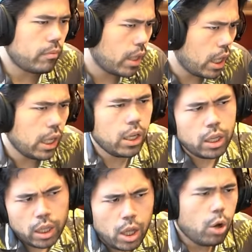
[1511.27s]
Uh,
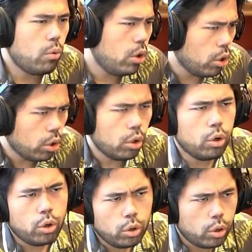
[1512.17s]

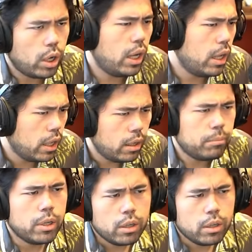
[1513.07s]
whoa, um,